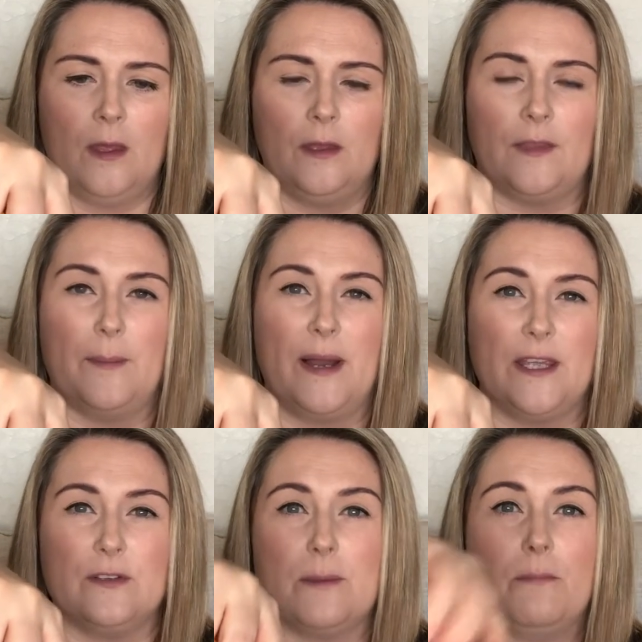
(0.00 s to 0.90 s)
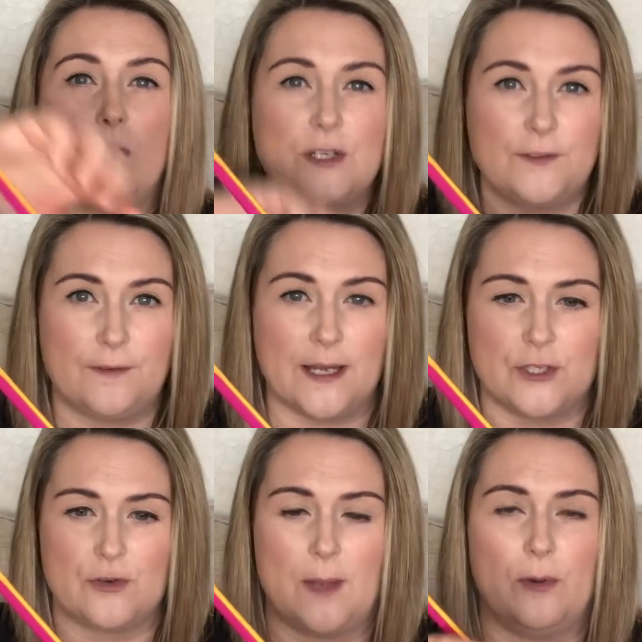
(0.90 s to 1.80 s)
They might use a modified
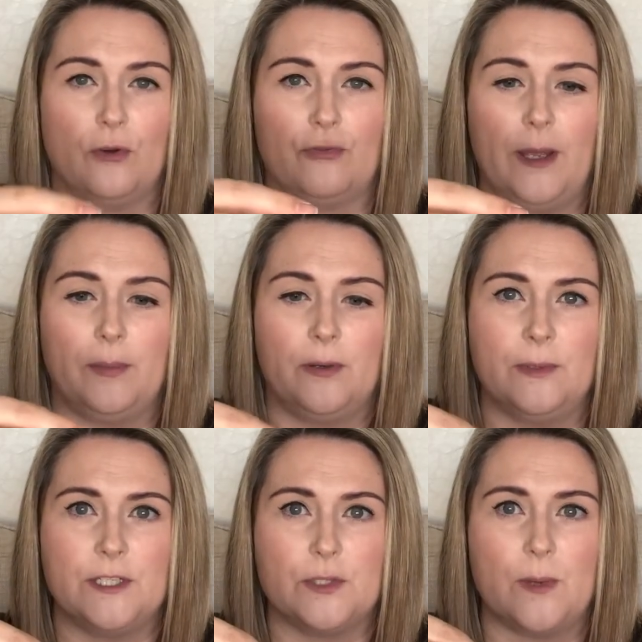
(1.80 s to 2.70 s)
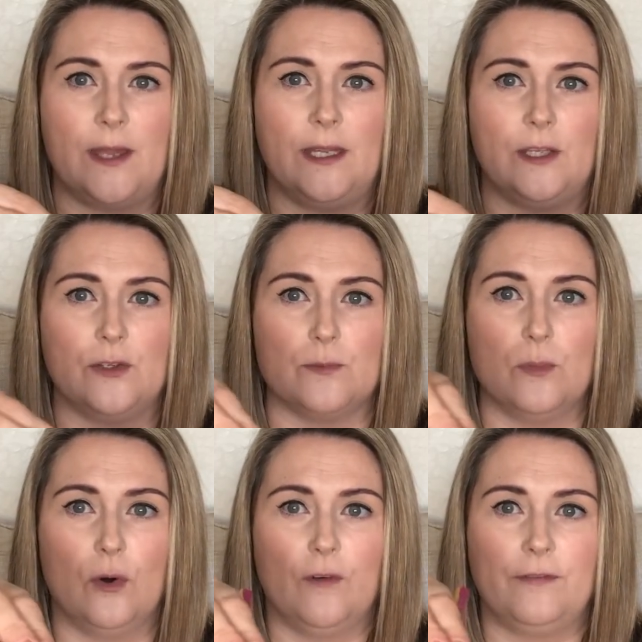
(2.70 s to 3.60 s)
tripod grip, which is where they use
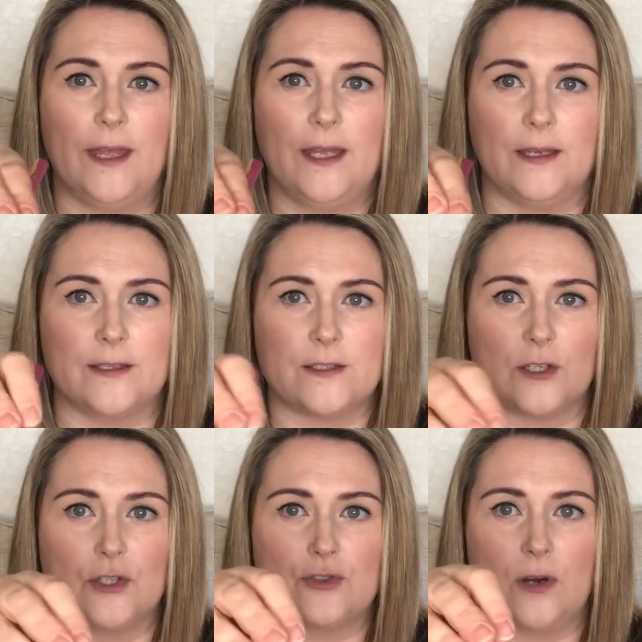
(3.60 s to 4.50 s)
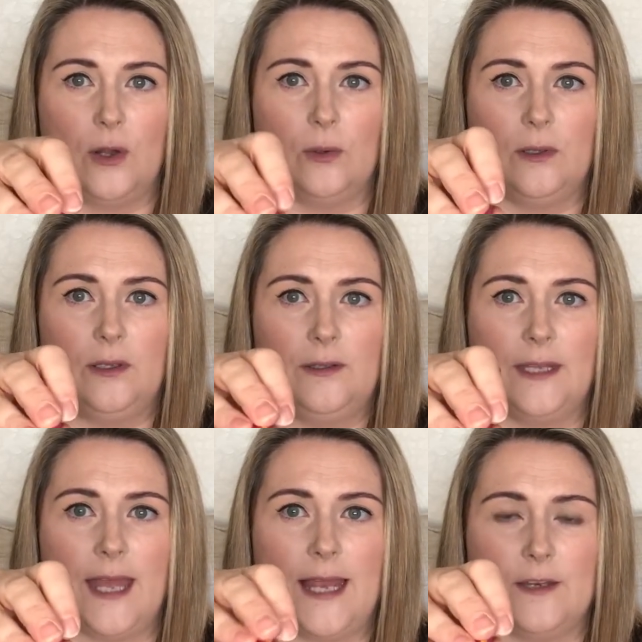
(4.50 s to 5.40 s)
more fingers to control
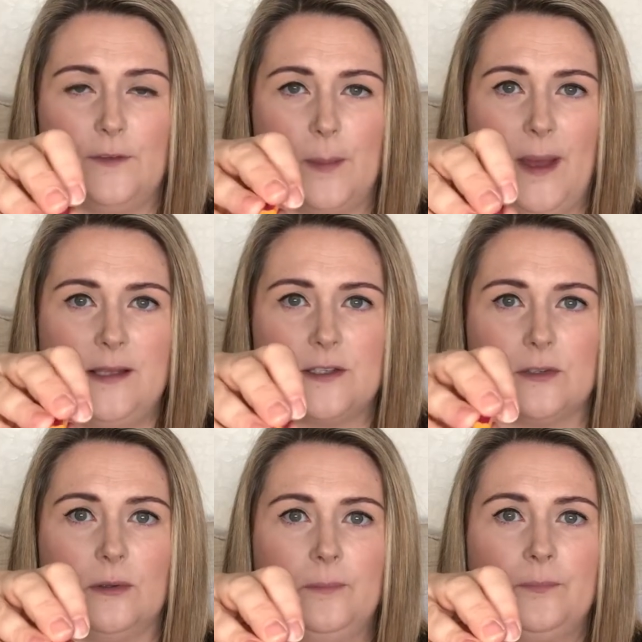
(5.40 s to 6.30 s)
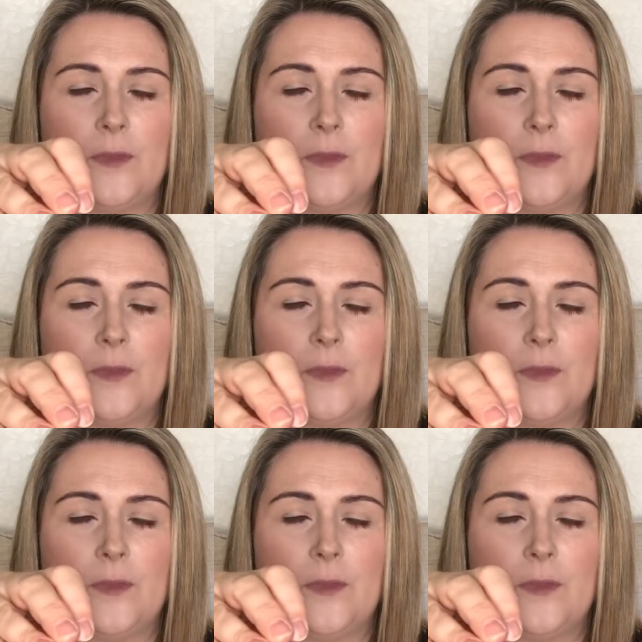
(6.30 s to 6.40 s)
the end of their pencil.